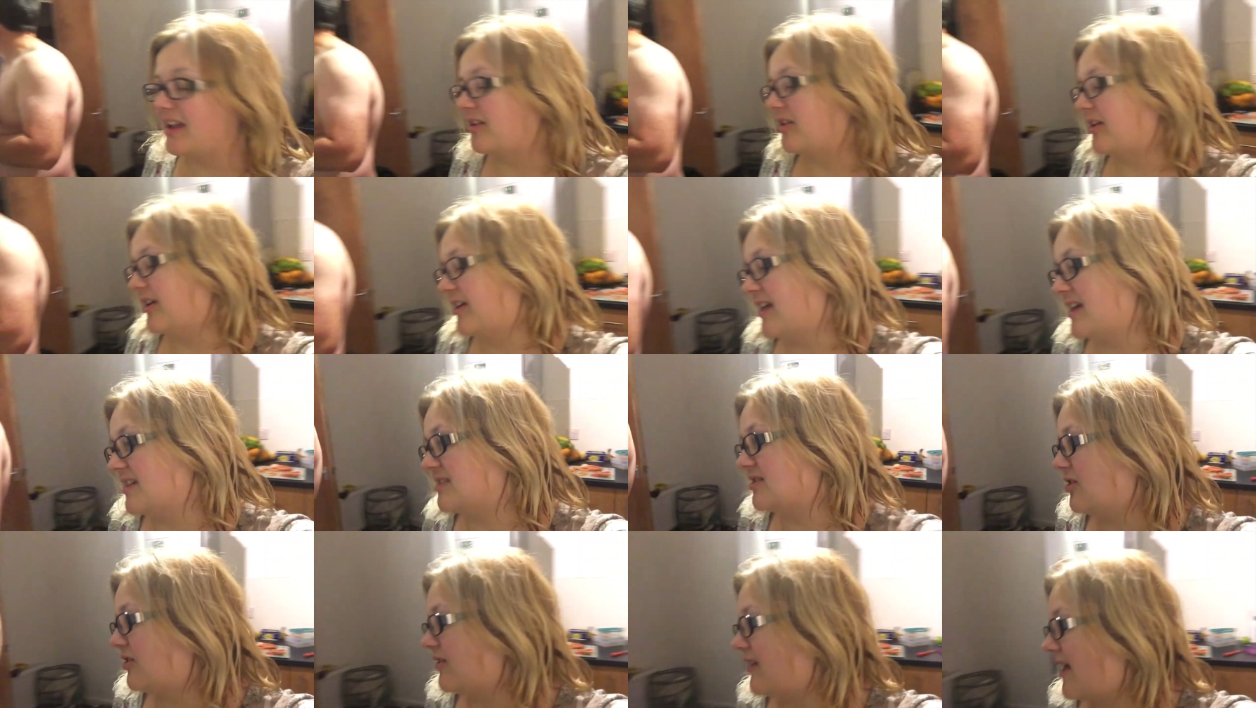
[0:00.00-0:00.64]
Okay,
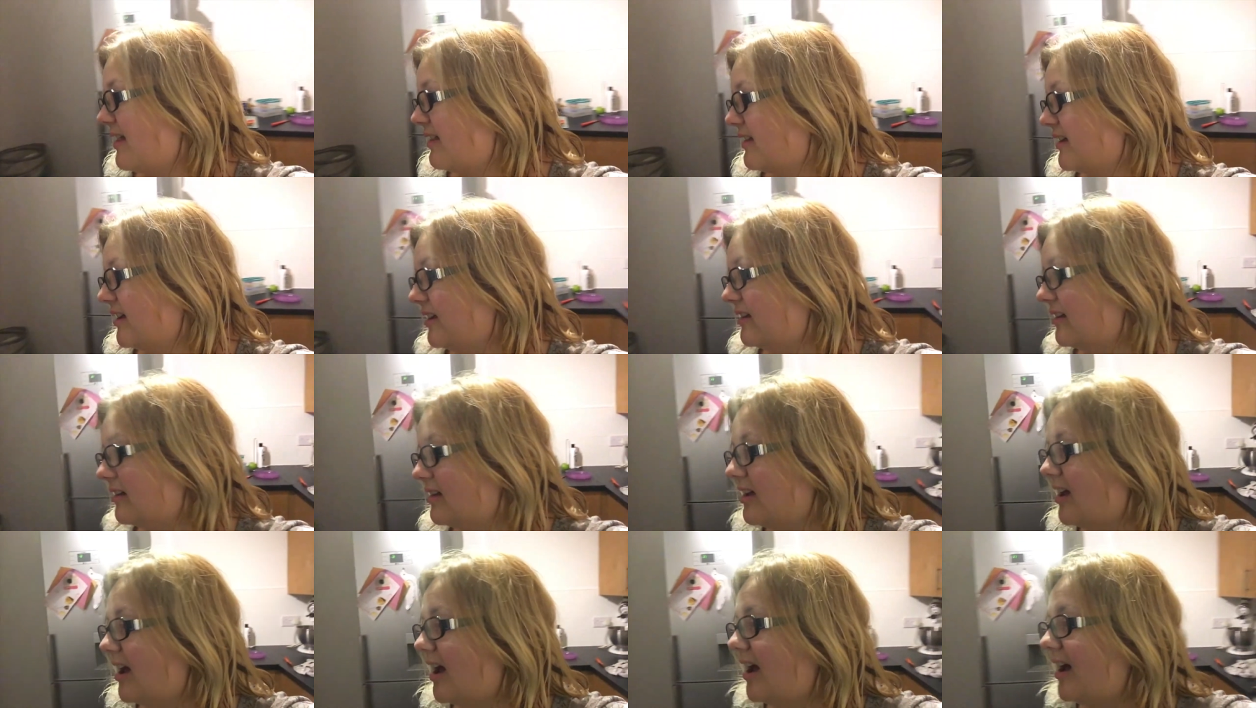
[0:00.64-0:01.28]
that's not that late.
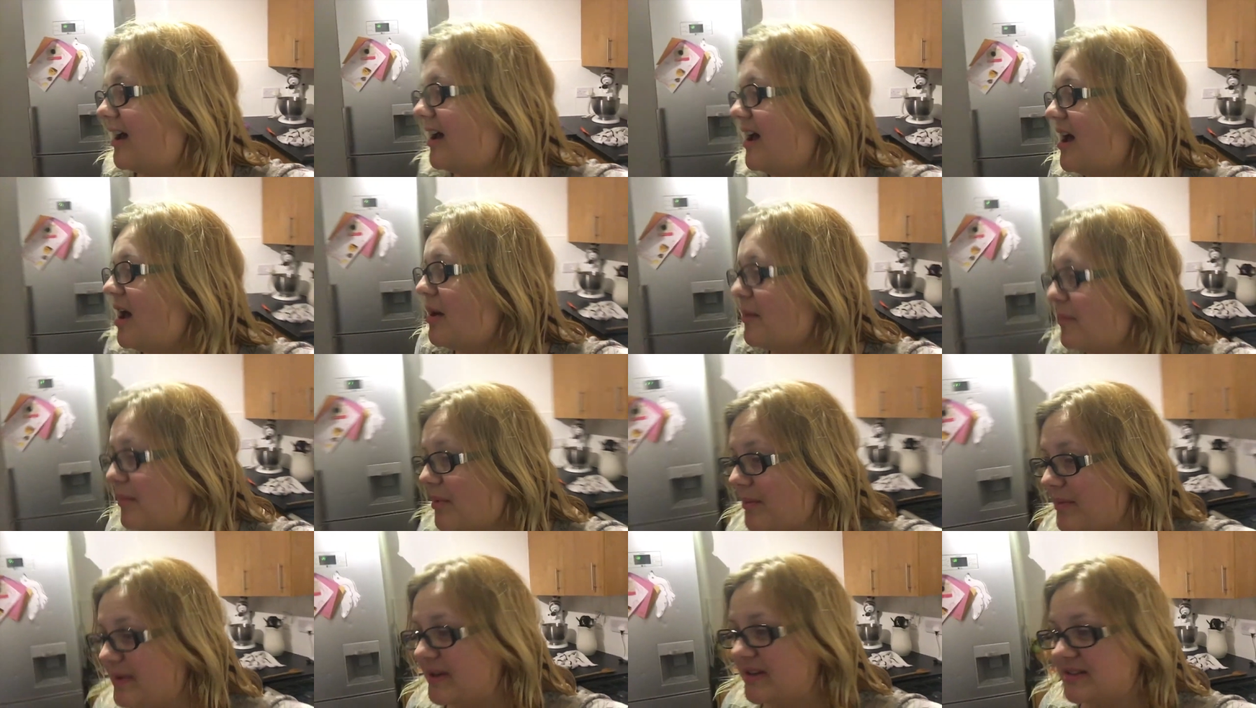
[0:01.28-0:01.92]

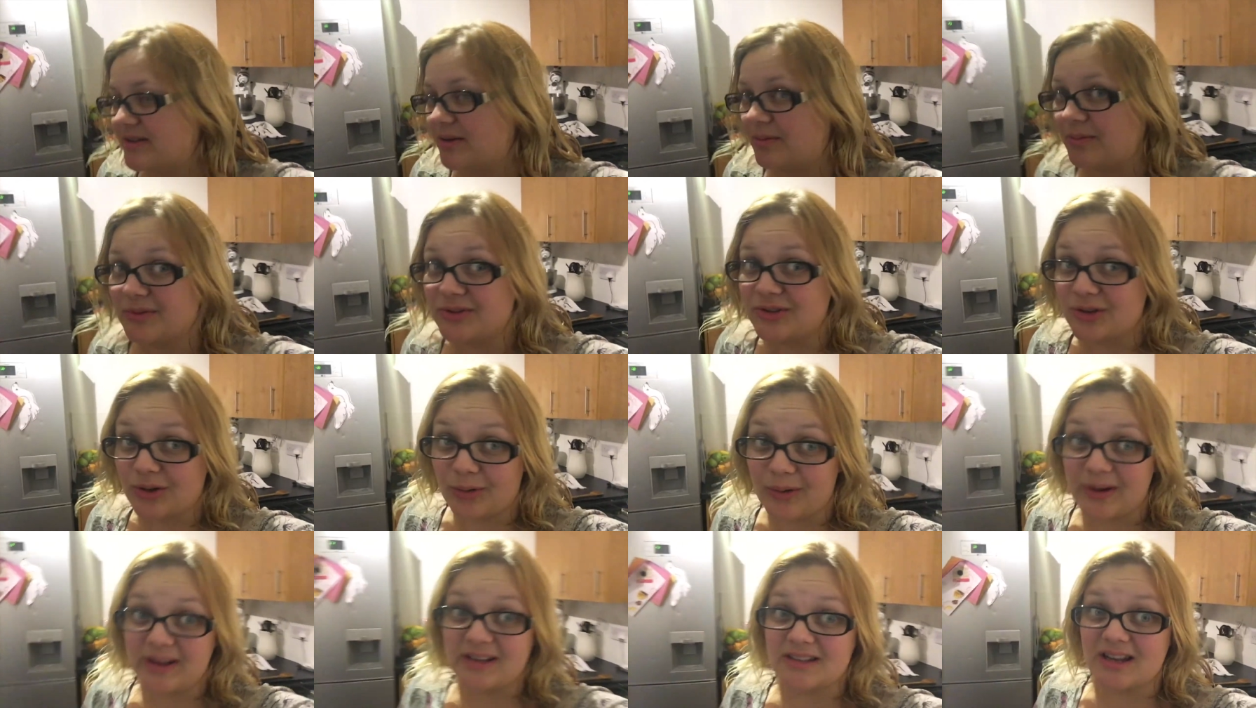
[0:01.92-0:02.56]
The me and are
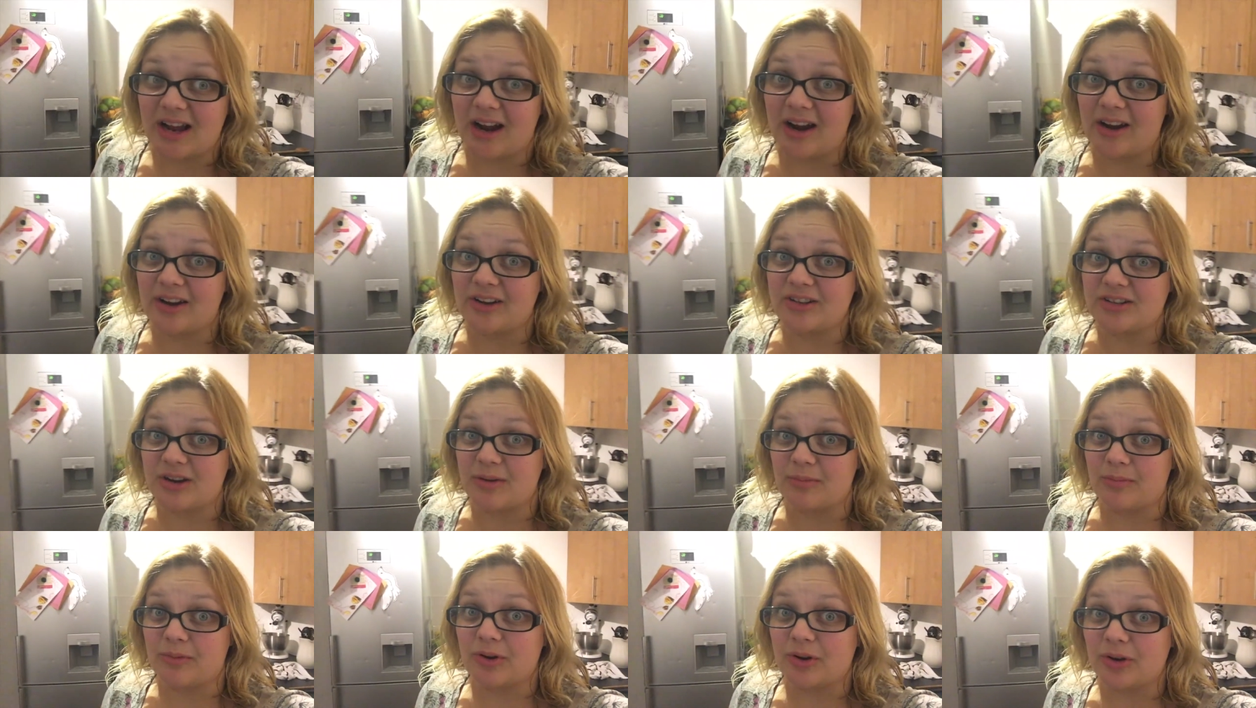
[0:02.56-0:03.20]
quite tired
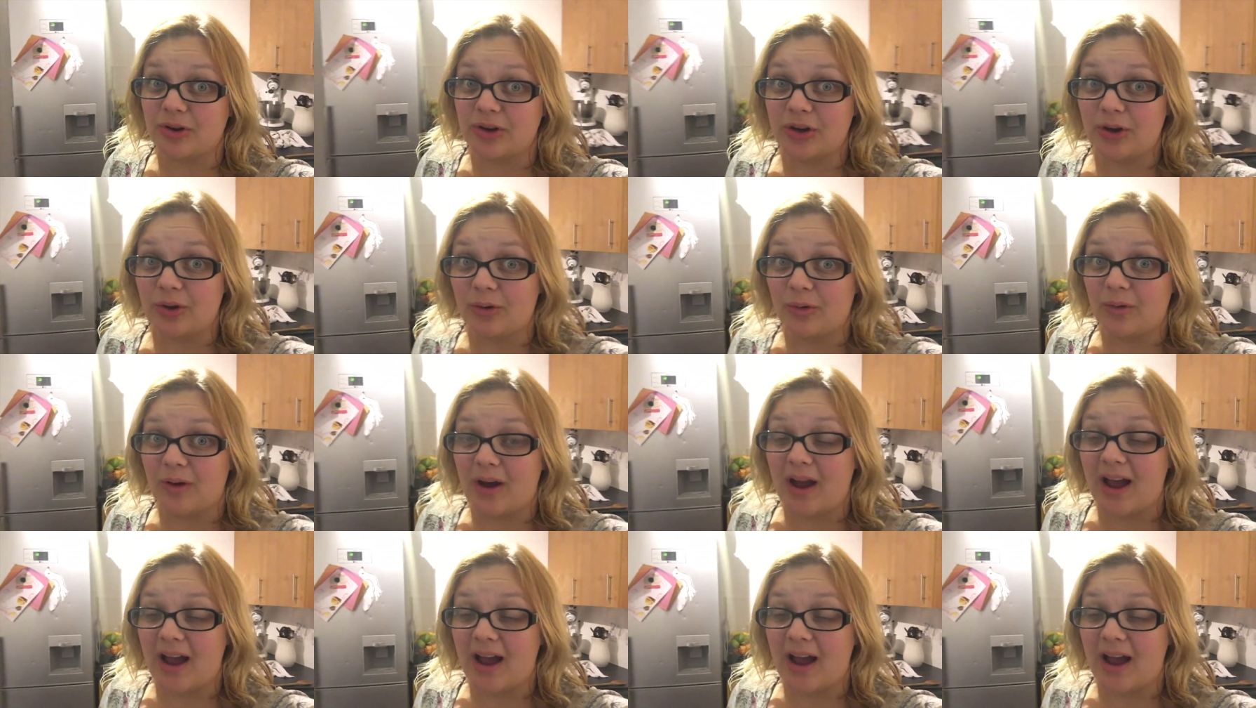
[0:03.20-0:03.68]
and we're going to go